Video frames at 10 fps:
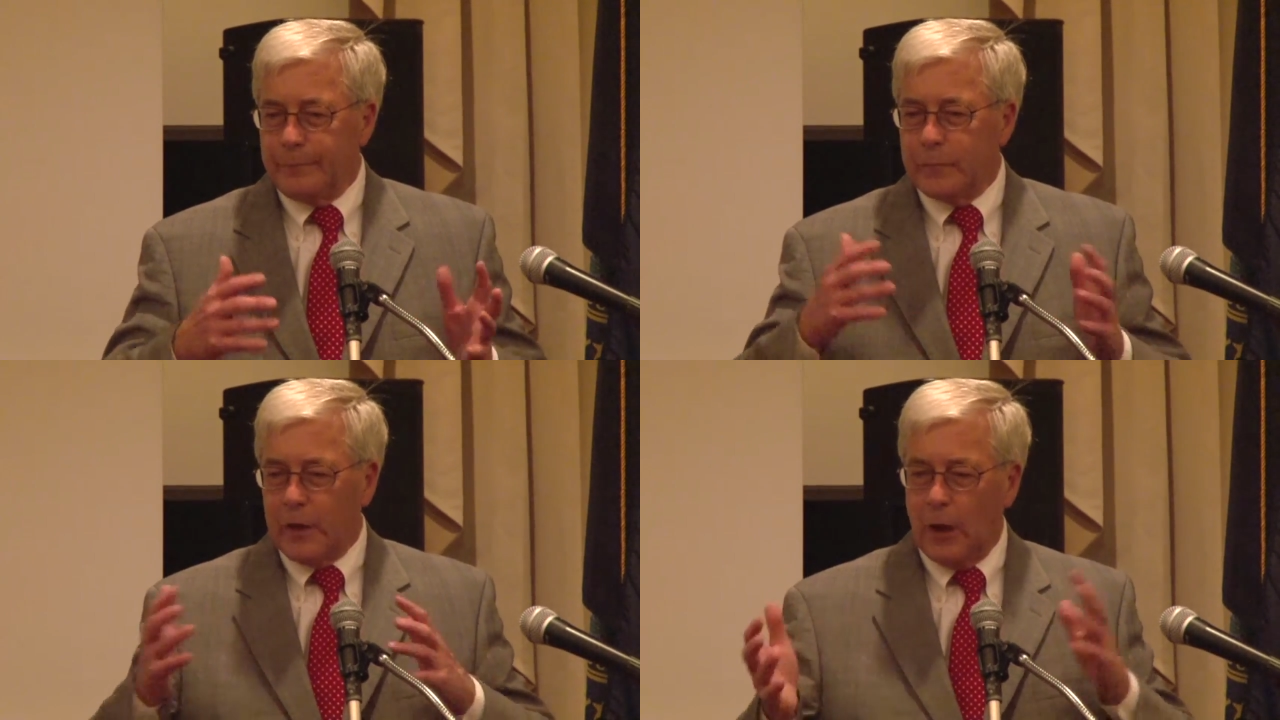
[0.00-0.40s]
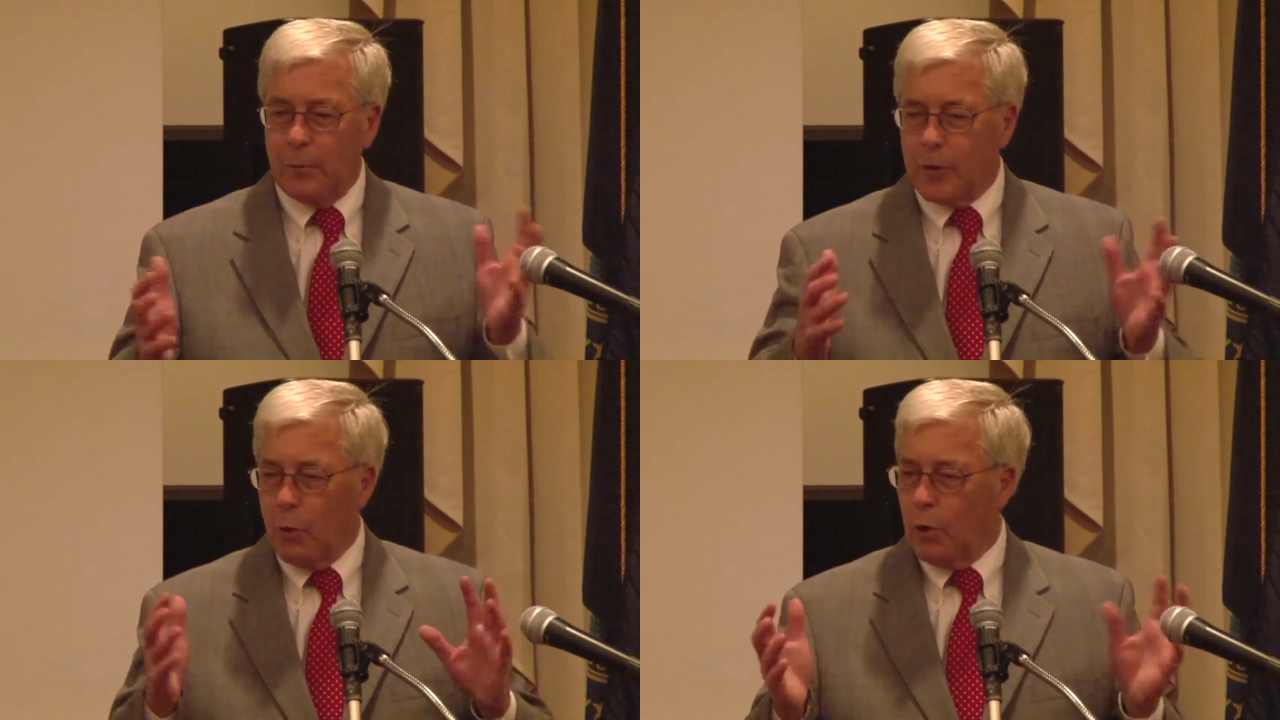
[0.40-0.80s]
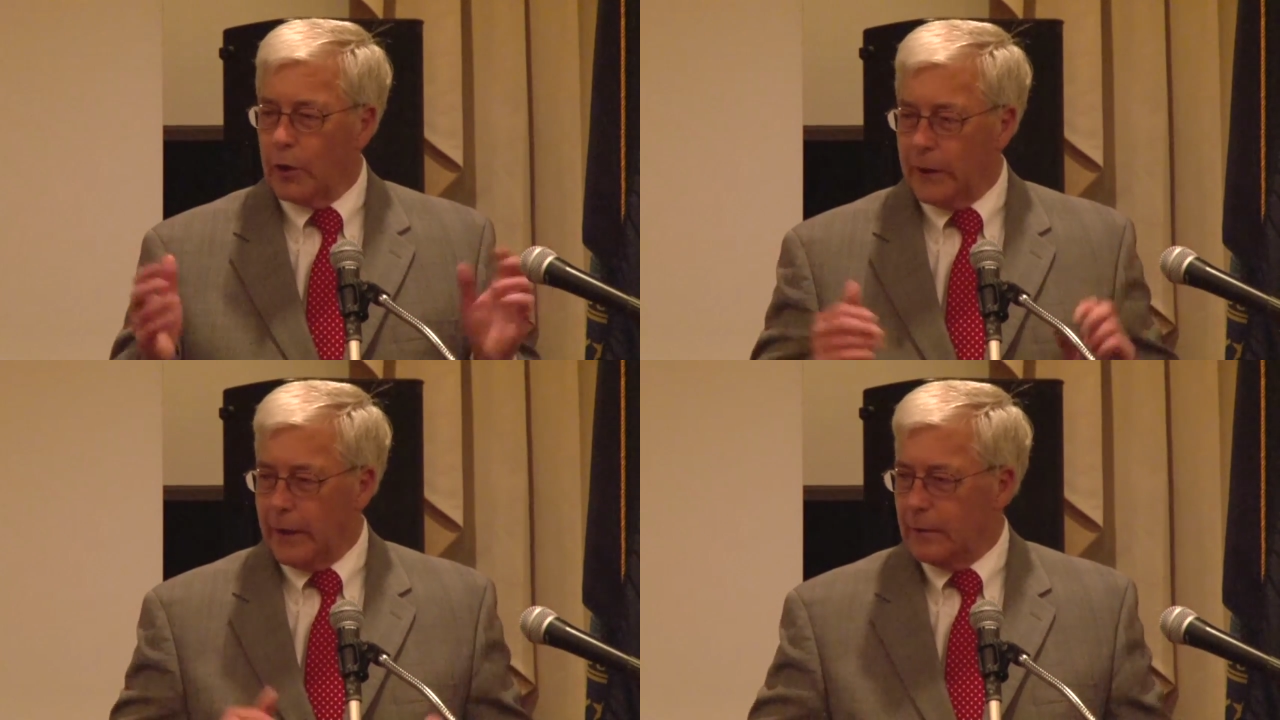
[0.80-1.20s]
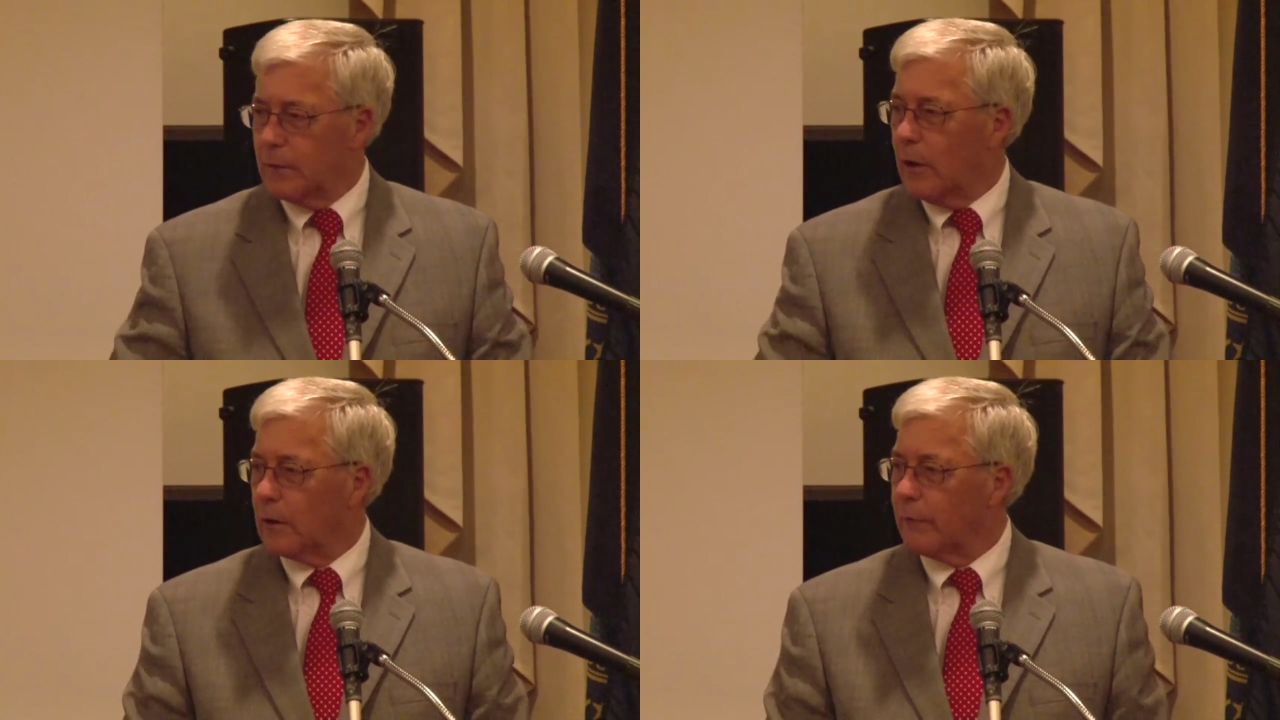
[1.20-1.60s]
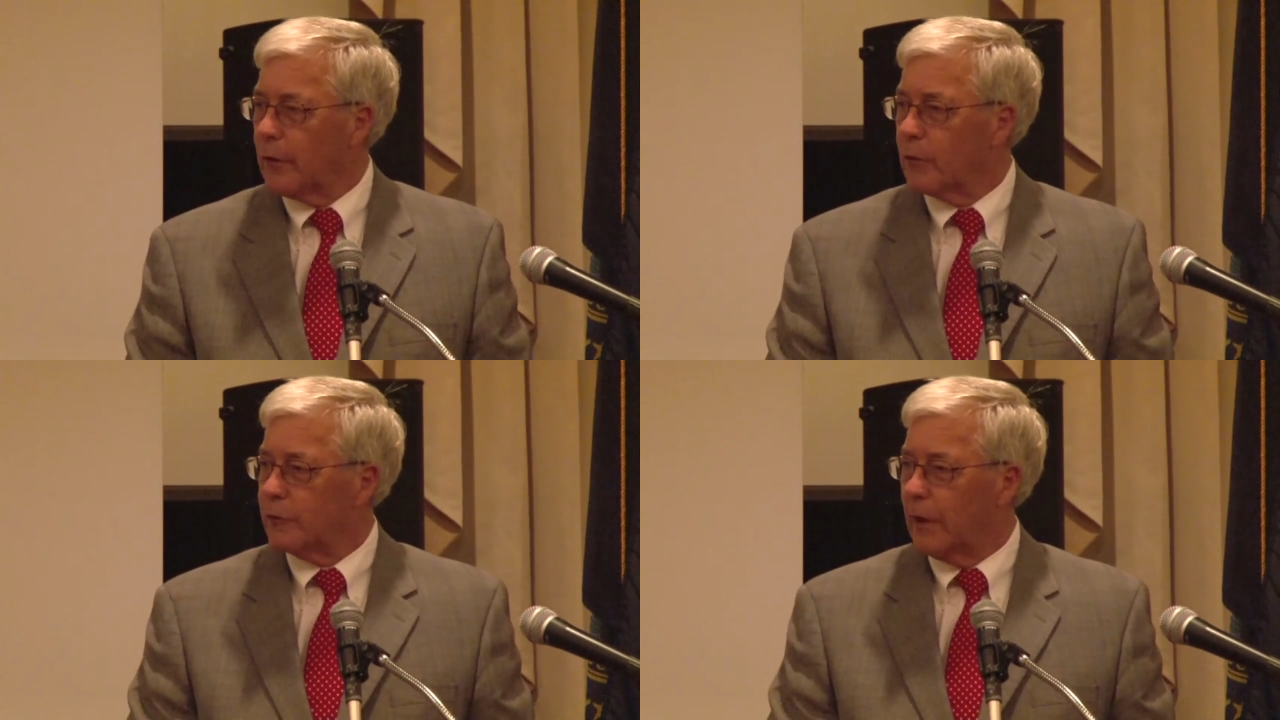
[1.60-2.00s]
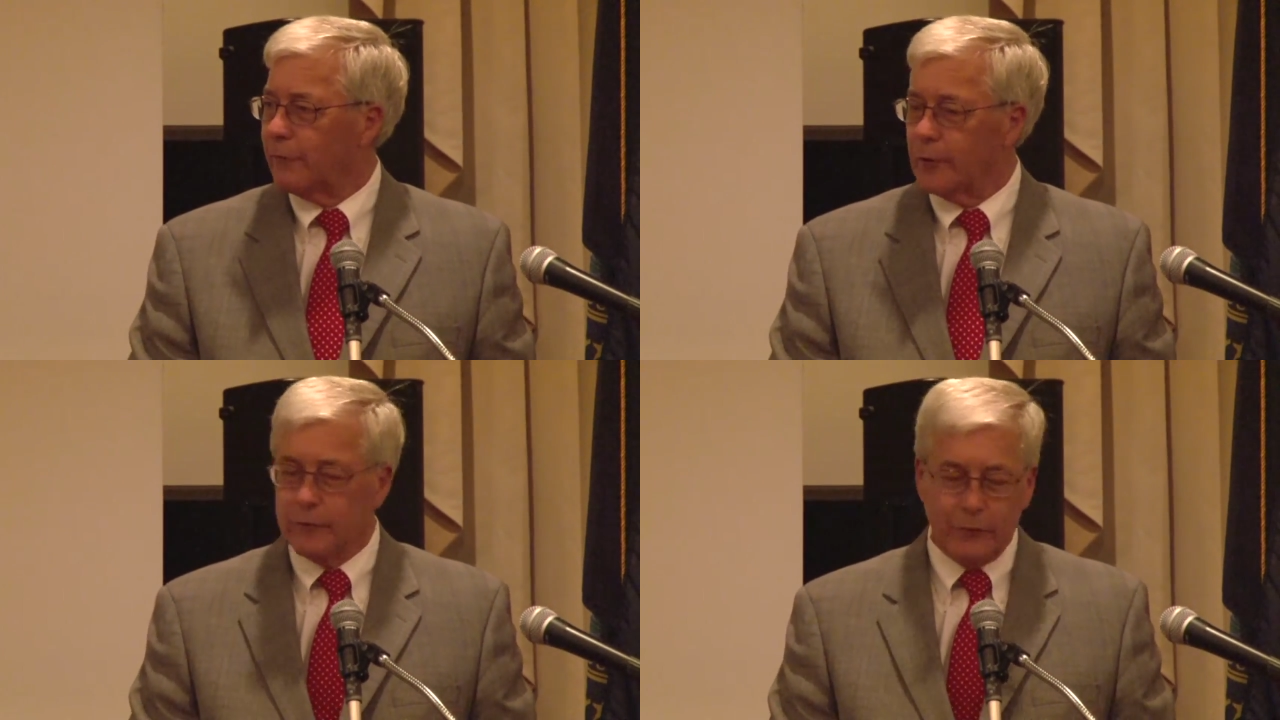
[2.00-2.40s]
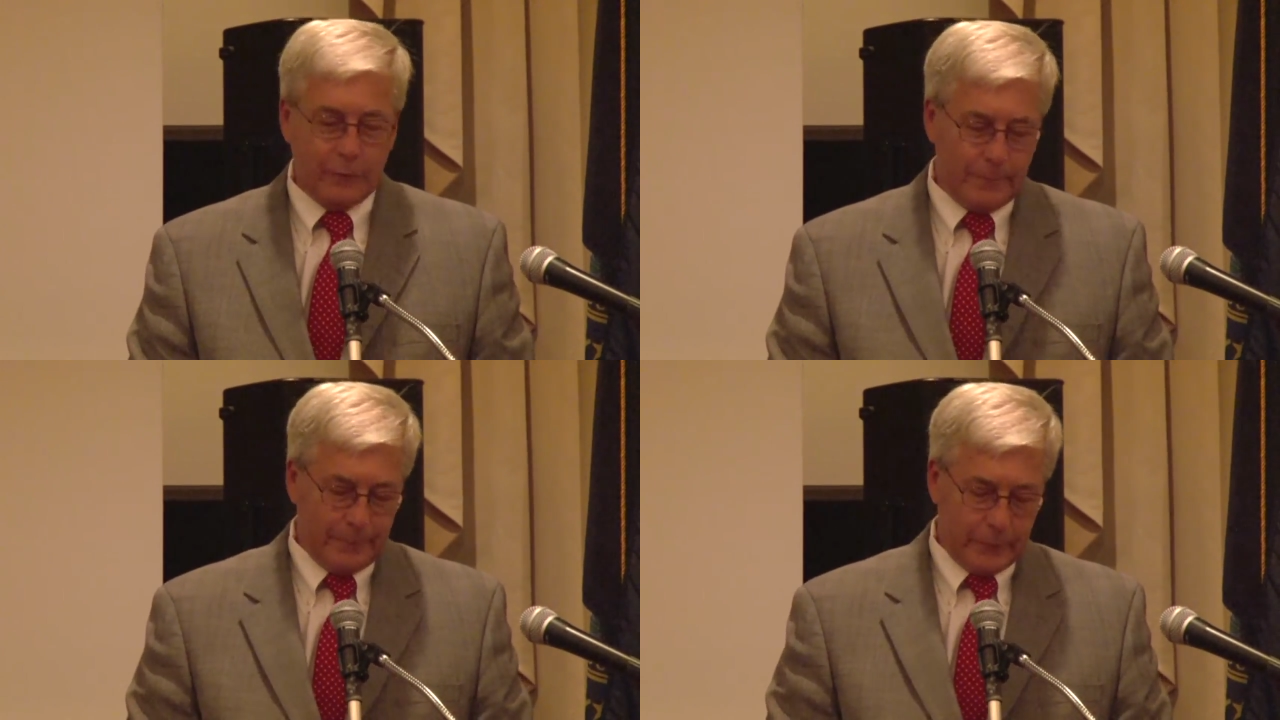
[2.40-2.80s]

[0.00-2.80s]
to help coordinate all of those efforts.